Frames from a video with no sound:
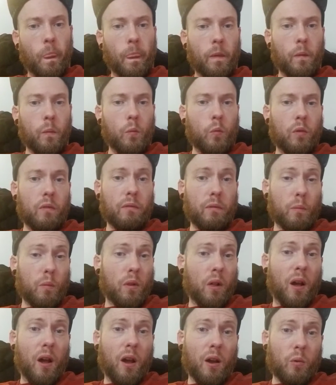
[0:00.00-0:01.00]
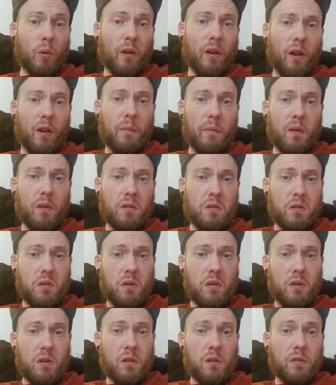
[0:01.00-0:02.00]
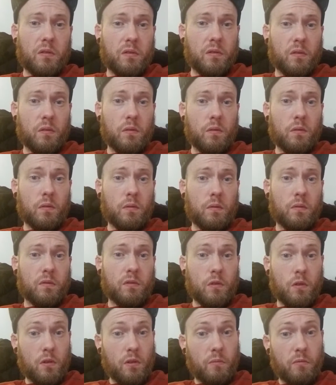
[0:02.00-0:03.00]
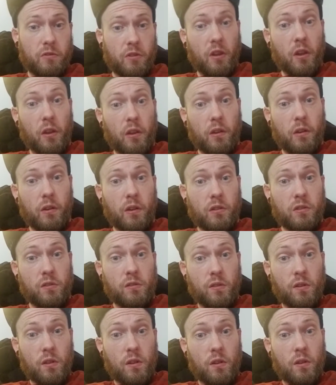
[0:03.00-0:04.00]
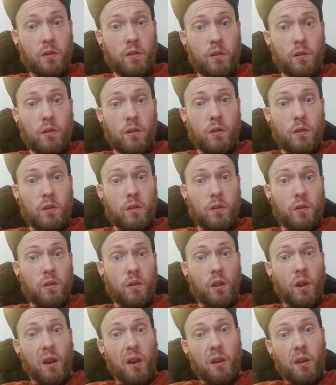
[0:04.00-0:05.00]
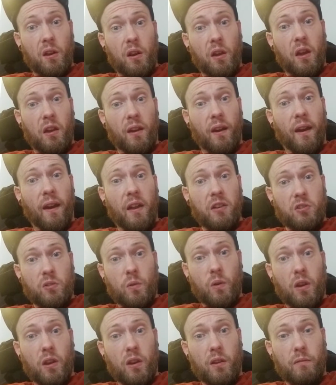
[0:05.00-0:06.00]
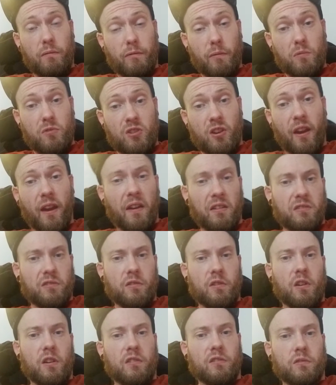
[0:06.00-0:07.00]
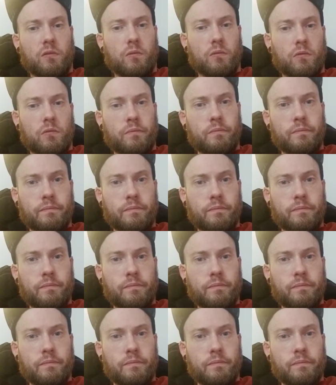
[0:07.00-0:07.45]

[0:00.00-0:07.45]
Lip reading: went from Lockwood Elementary to Snohomish County Christian. Then I graduated from Jackson High School.